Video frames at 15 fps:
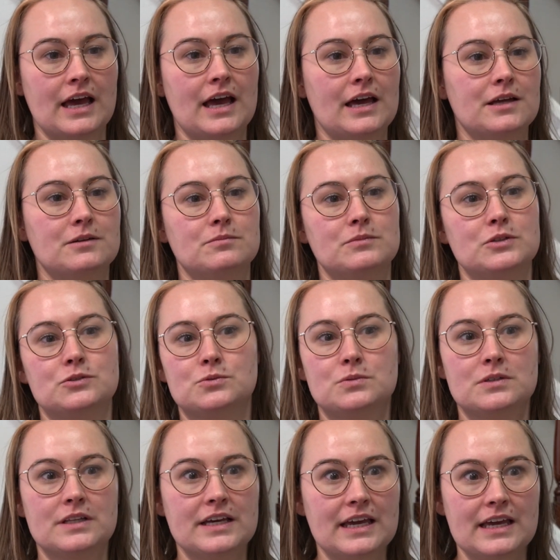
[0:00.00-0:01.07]
and
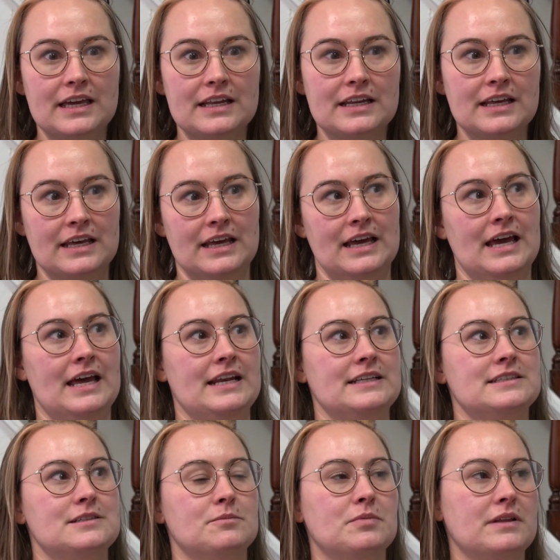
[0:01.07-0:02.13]
mutual aid. And
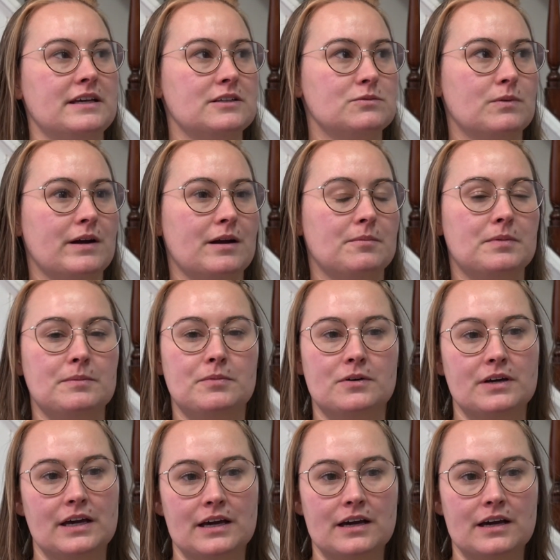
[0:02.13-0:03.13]
it's a place where people can